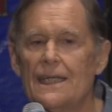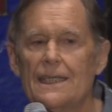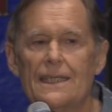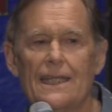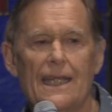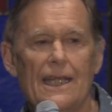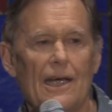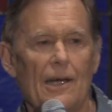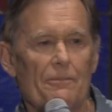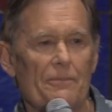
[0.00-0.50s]
to
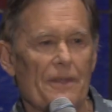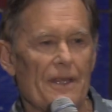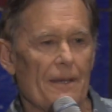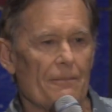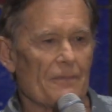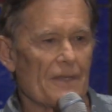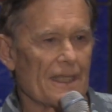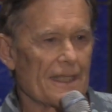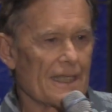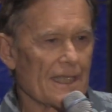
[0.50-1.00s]
help
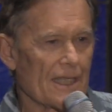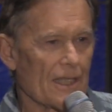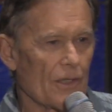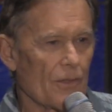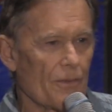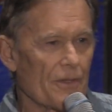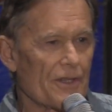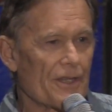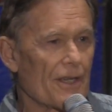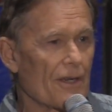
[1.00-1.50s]
them to deal
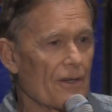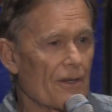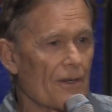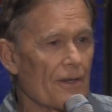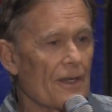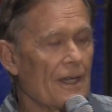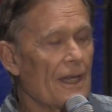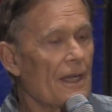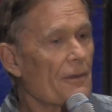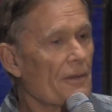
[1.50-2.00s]
with
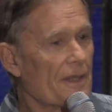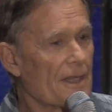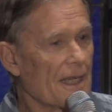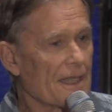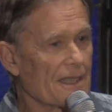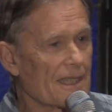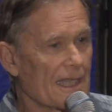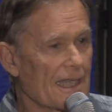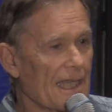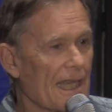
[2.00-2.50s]
their
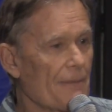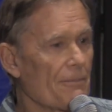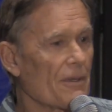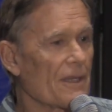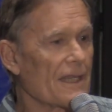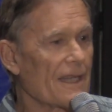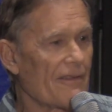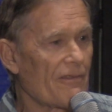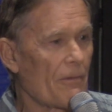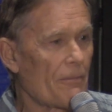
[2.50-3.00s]
things that they
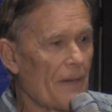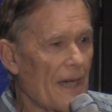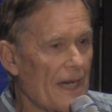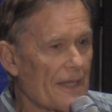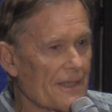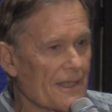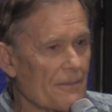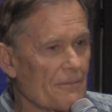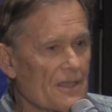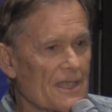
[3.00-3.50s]
believe
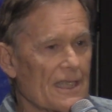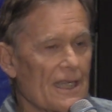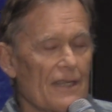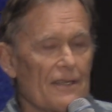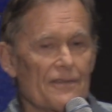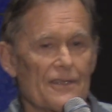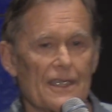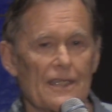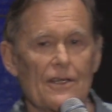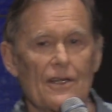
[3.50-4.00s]
about
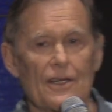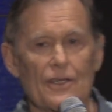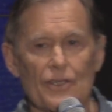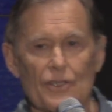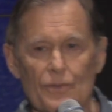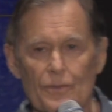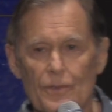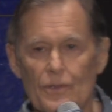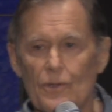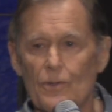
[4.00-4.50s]
themselves that aren't
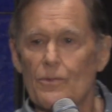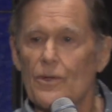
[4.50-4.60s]
true,